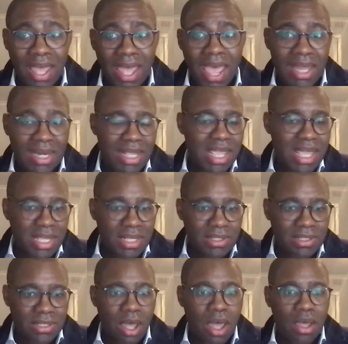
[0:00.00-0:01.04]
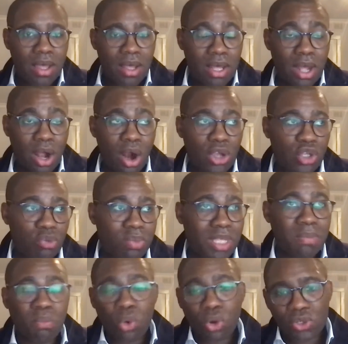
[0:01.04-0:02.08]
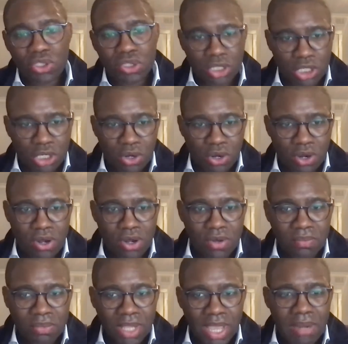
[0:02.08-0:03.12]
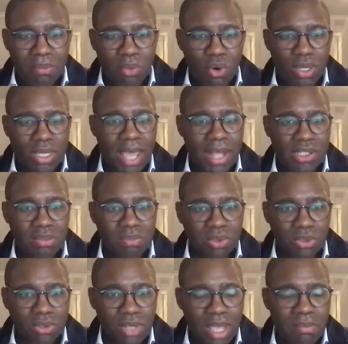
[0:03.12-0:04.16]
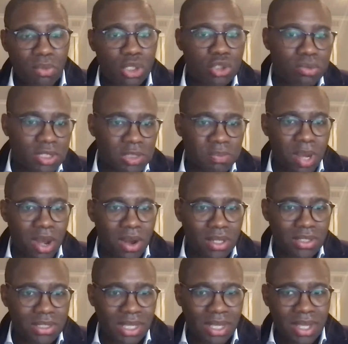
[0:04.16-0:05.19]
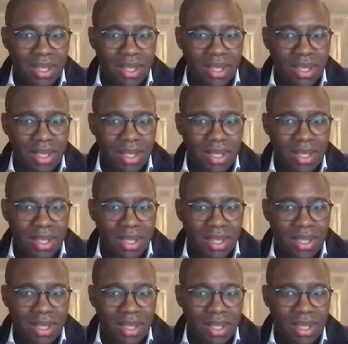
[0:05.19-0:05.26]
and is arguably more secure and more accountable and more transparent